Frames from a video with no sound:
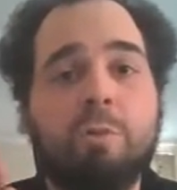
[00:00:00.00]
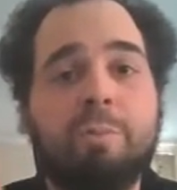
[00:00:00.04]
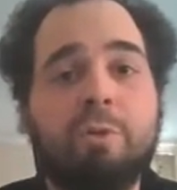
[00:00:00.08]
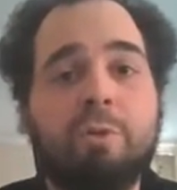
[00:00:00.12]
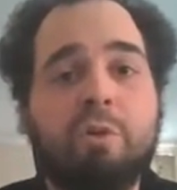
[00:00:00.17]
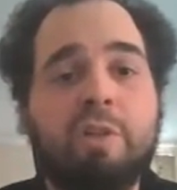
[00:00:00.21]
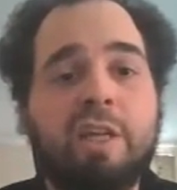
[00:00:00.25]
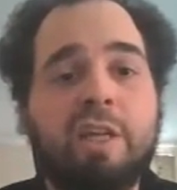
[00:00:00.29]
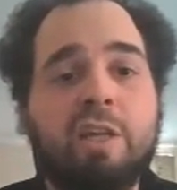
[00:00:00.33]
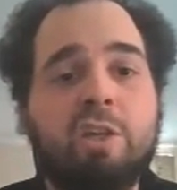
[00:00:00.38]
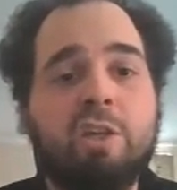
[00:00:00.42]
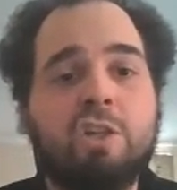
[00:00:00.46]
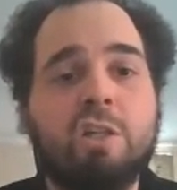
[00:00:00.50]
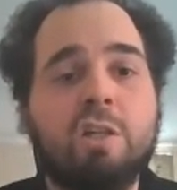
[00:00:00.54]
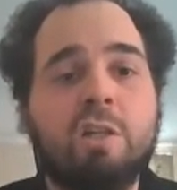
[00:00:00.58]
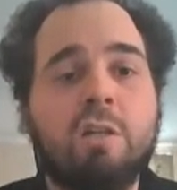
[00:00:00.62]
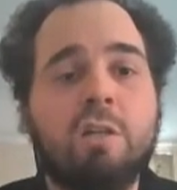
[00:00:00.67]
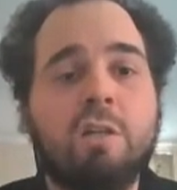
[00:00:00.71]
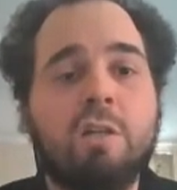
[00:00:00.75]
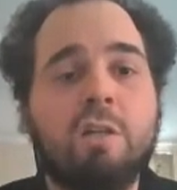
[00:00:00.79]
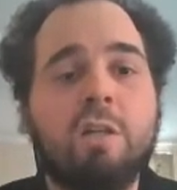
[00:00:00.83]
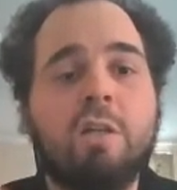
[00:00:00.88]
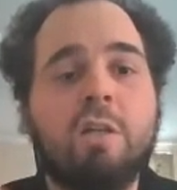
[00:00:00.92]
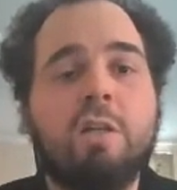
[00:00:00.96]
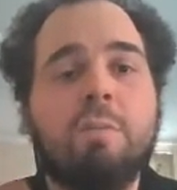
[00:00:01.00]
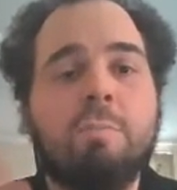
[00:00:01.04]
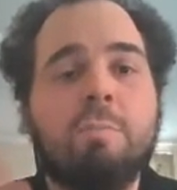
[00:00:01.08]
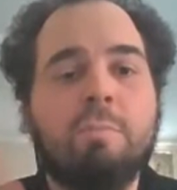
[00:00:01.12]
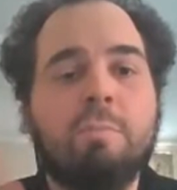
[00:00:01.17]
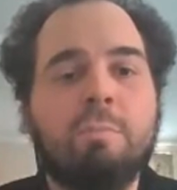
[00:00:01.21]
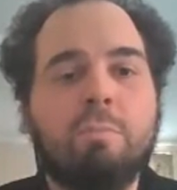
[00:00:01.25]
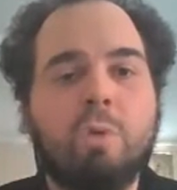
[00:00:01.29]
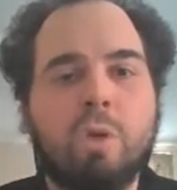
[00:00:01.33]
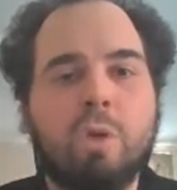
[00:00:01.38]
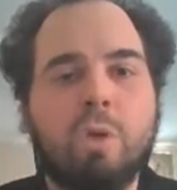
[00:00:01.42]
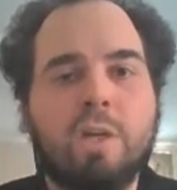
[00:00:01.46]
computational
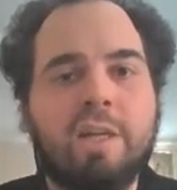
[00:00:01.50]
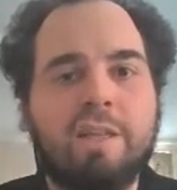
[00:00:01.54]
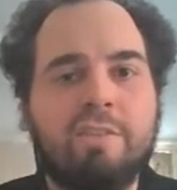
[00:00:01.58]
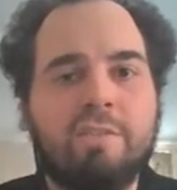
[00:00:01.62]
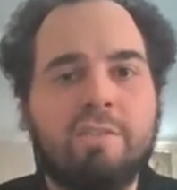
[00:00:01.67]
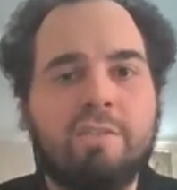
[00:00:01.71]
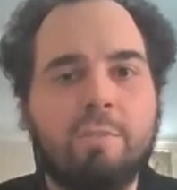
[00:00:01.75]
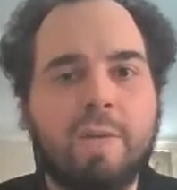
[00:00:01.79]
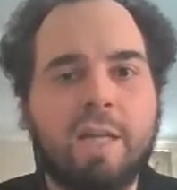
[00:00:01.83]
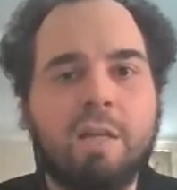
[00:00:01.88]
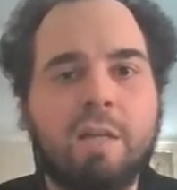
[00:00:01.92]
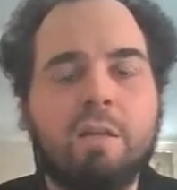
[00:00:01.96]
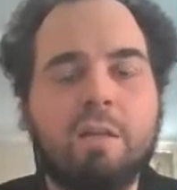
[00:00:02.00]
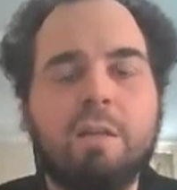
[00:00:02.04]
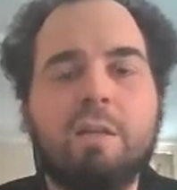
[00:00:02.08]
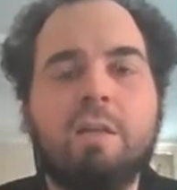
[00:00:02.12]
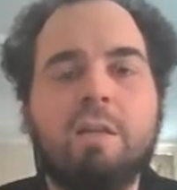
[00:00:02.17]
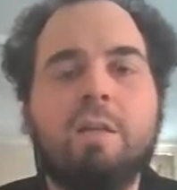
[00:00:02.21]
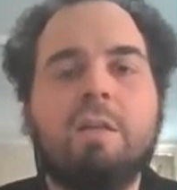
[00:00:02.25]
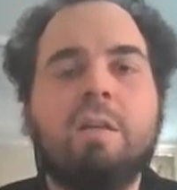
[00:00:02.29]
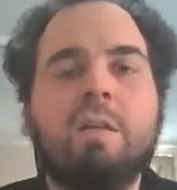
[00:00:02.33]
model as well,